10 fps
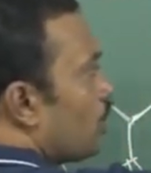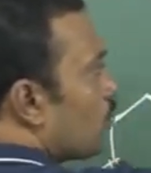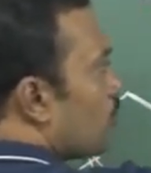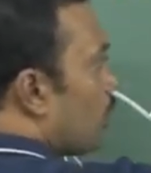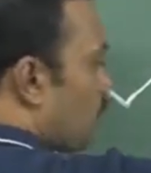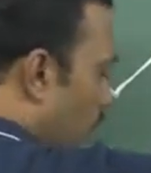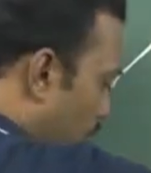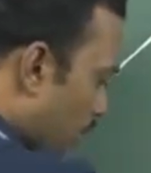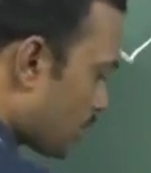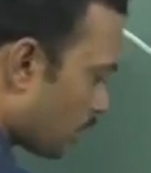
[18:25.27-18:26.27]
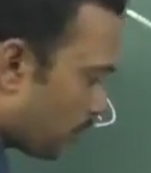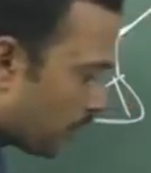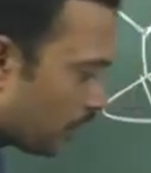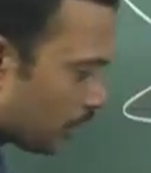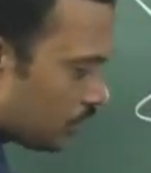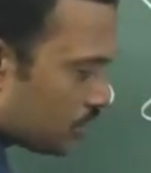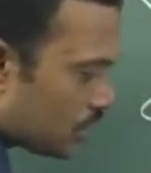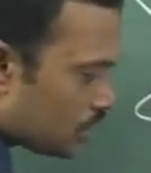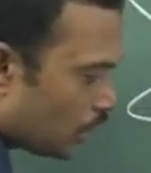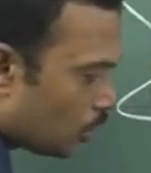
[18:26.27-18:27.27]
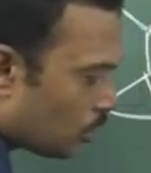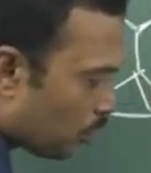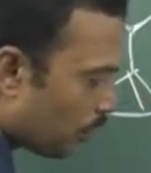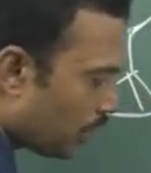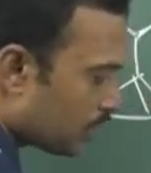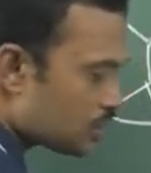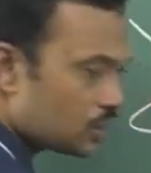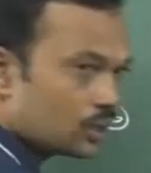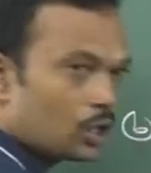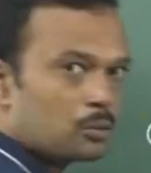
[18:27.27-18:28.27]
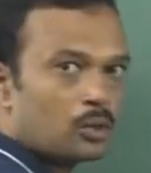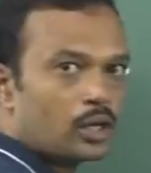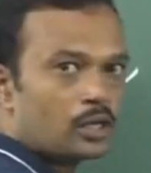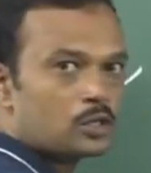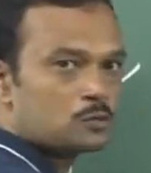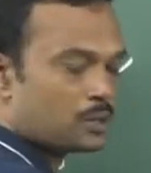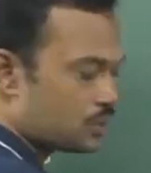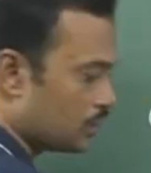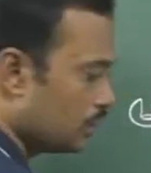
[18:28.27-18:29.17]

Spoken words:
of carbocation is appeared here. See, cyclopropyl adjacent carbocation is present.